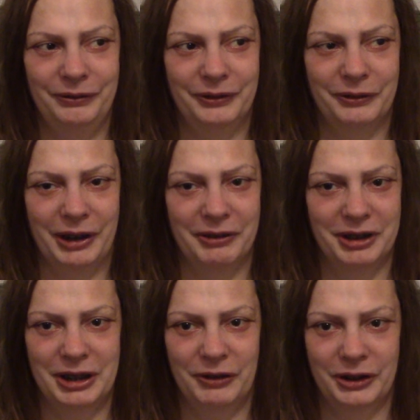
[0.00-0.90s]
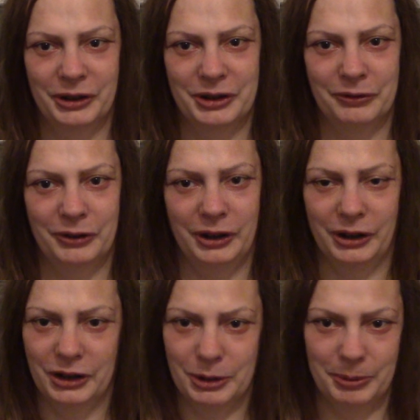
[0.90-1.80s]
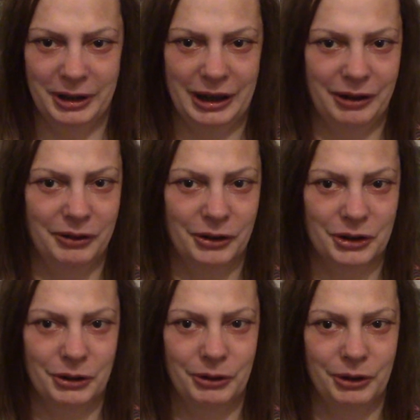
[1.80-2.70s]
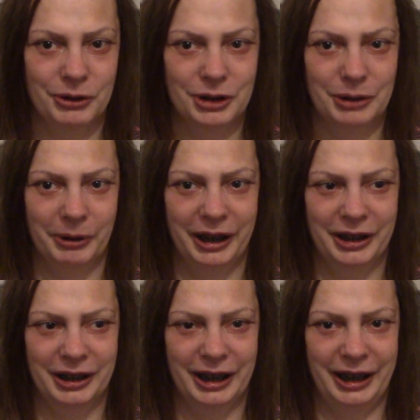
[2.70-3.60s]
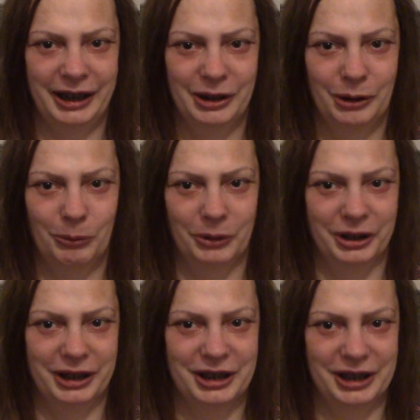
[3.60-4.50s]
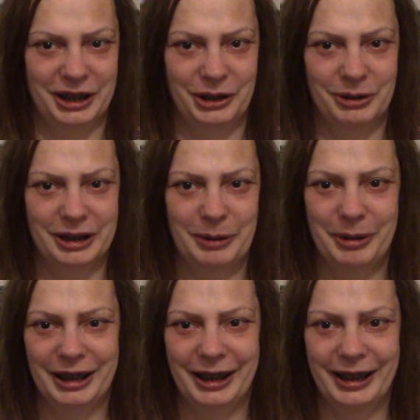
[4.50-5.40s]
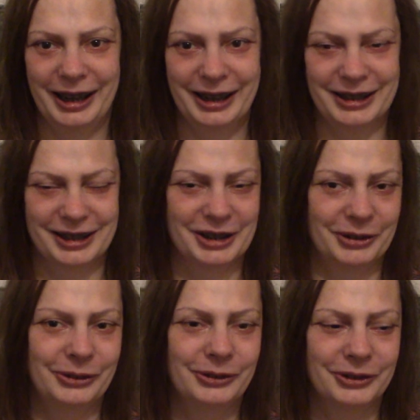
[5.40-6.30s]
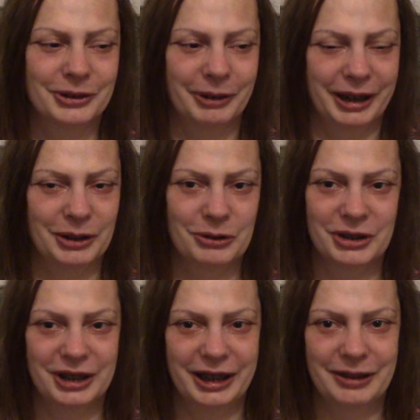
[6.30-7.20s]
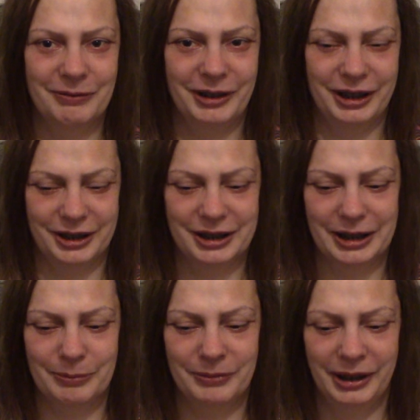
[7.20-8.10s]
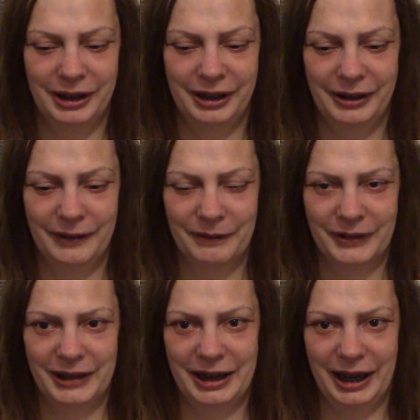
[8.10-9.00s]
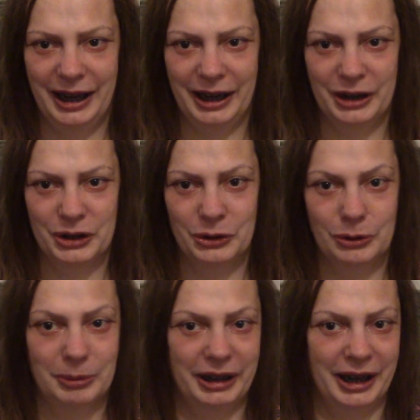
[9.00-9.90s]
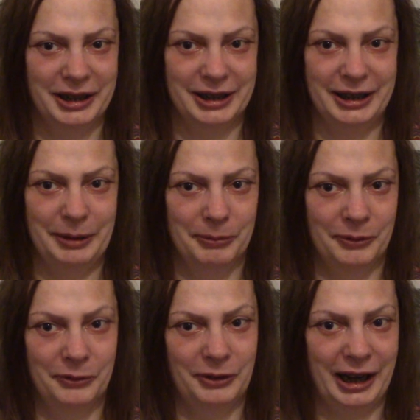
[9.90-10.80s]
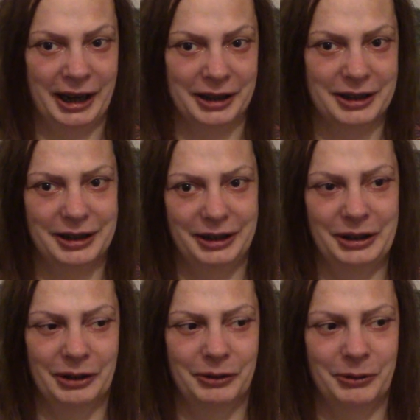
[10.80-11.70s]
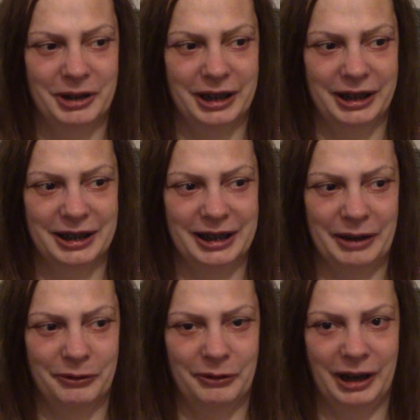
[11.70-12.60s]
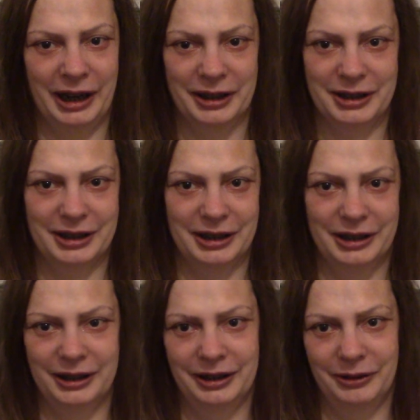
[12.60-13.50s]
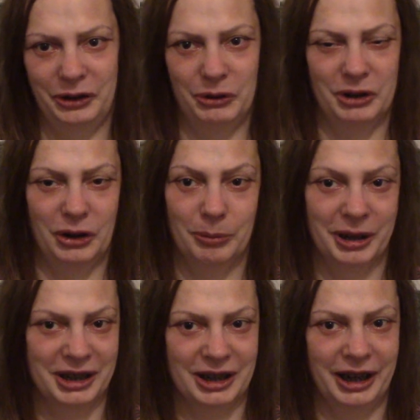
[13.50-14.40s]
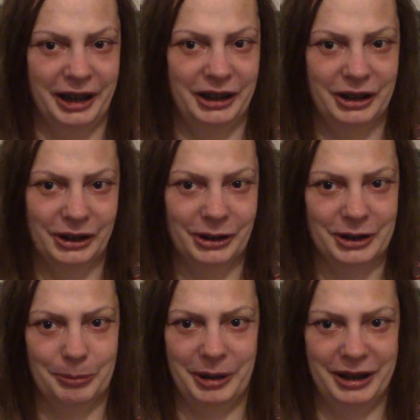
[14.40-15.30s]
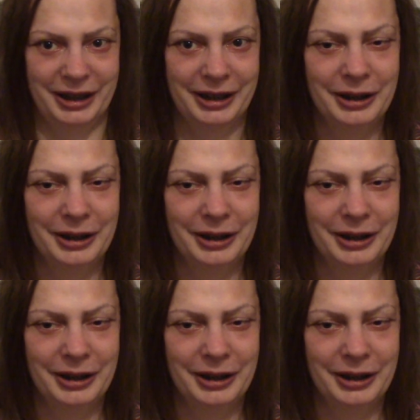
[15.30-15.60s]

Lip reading: found it difficult at first, but now I got so used to it that I want to continue sleeping like that. So it was quite interesting. But yeah, because normally I sleep flat. You know, I've always kind of slept flat, and usually on my side, curled up in the